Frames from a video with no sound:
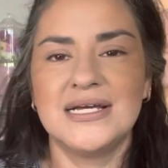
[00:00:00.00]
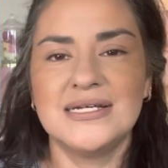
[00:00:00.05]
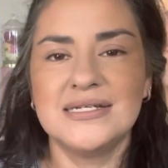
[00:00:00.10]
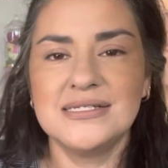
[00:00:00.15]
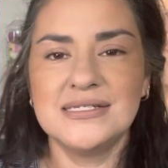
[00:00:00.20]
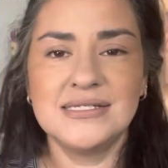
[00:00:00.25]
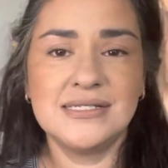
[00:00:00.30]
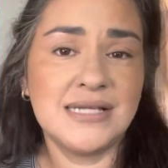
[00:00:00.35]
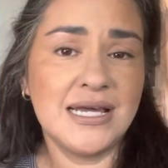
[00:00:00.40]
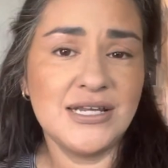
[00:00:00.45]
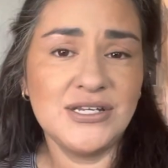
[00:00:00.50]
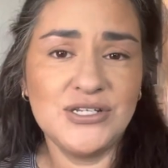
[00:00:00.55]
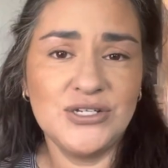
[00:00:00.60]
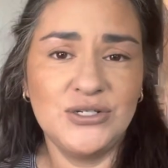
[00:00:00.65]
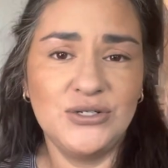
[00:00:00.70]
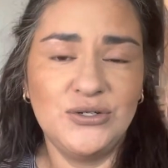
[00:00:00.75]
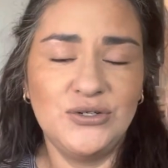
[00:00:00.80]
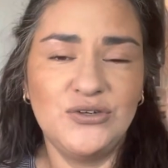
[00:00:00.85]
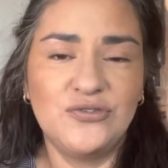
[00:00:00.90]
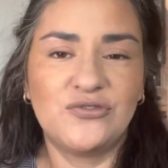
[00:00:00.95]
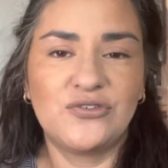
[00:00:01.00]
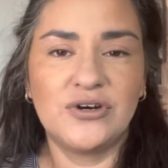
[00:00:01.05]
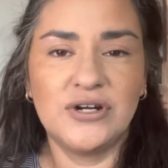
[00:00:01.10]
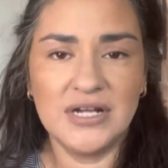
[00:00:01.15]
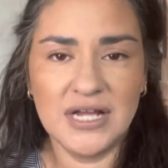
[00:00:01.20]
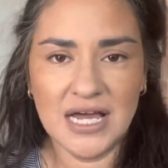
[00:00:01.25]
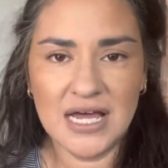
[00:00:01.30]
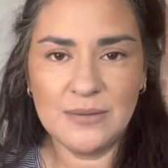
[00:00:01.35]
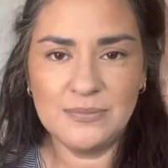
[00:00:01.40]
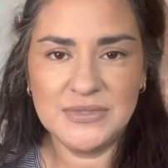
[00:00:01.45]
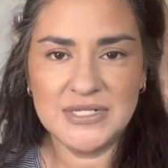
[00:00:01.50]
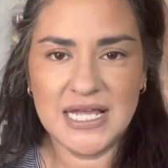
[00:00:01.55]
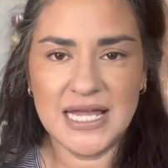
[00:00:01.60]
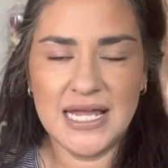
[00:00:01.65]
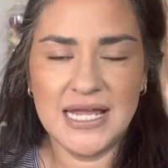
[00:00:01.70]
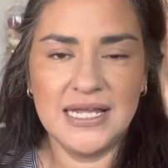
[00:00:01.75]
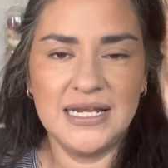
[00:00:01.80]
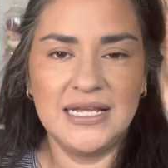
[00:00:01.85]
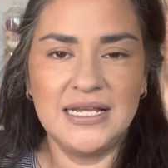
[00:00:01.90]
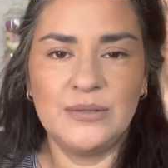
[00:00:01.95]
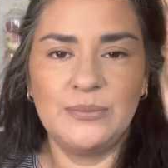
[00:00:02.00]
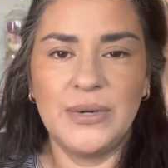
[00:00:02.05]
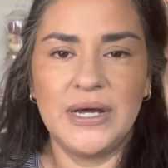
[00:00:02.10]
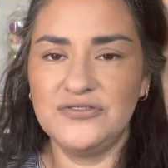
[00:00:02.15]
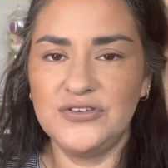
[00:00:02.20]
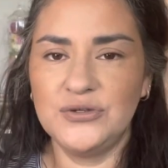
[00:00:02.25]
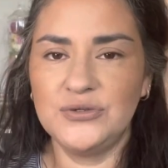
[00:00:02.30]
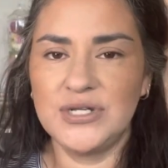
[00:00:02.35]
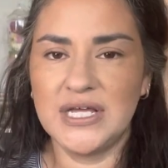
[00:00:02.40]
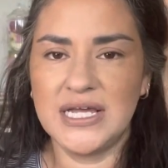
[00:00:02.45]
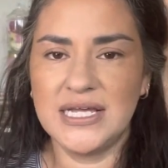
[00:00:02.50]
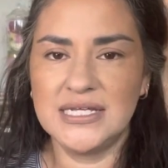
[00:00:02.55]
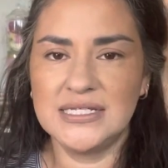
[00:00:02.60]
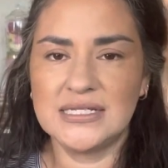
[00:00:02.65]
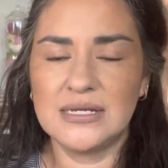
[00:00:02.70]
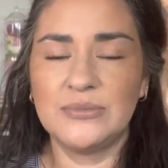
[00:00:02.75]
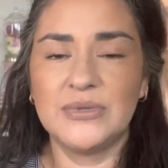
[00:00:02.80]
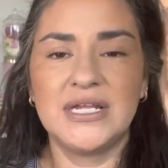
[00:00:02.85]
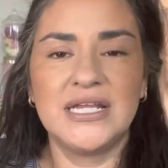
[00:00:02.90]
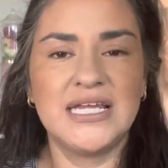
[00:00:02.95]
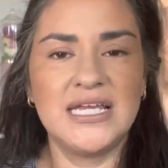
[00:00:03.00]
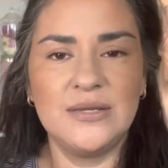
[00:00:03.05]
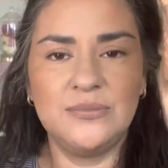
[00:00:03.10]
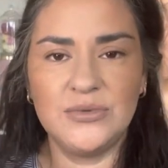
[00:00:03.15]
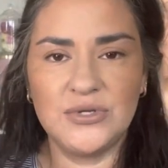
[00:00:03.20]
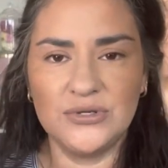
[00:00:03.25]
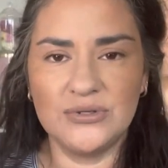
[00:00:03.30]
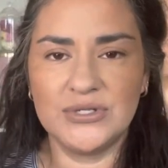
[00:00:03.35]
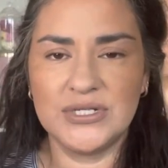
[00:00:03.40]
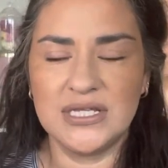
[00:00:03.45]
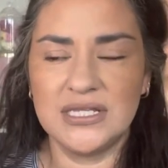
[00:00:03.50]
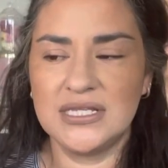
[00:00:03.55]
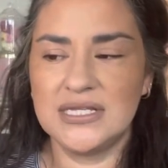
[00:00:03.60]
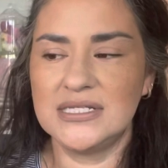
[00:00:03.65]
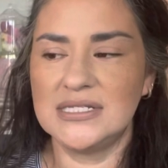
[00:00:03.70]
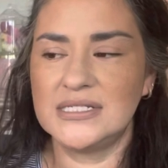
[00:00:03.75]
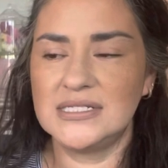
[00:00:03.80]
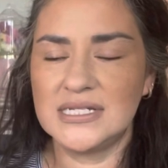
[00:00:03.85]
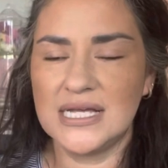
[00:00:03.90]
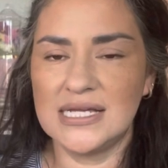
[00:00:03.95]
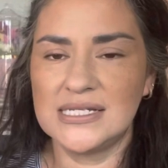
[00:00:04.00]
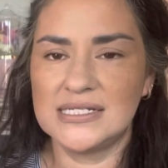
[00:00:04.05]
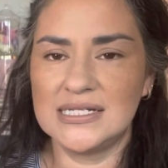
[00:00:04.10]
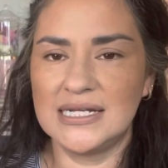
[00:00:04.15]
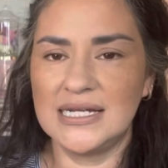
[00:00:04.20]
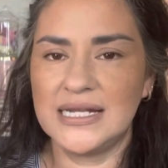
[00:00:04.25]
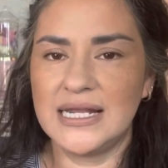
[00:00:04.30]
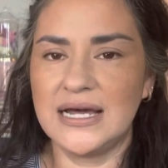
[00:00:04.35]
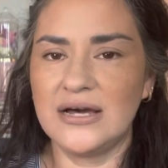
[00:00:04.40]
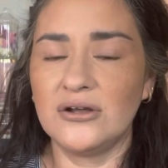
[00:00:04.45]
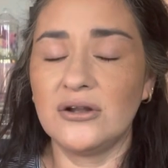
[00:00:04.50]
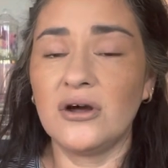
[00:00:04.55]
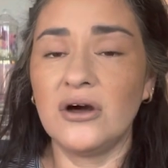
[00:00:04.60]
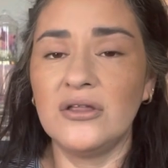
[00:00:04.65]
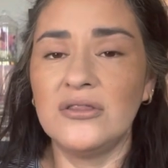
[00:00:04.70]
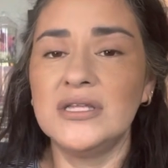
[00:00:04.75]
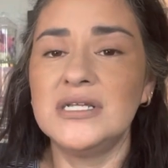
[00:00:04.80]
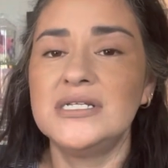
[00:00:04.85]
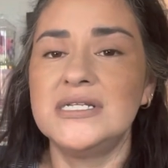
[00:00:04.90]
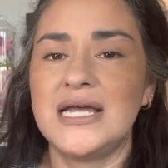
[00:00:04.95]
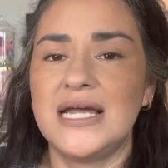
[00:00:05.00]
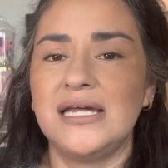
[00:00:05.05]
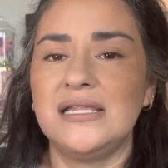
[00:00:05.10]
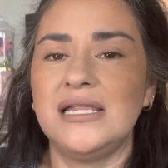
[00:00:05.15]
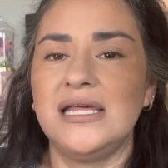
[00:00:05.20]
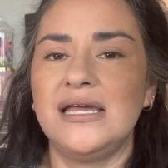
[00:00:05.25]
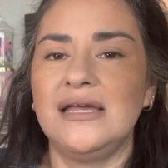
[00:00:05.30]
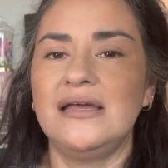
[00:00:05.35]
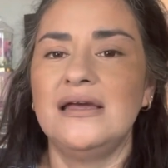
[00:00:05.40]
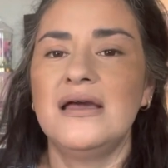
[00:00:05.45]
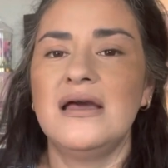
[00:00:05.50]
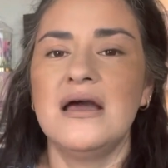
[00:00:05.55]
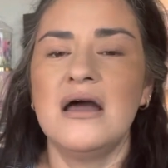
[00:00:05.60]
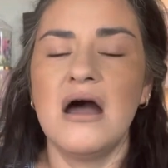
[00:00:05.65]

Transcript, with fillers: stay tuned for an update in about a few days. I'm gonna keep using this and testing it out on the daily.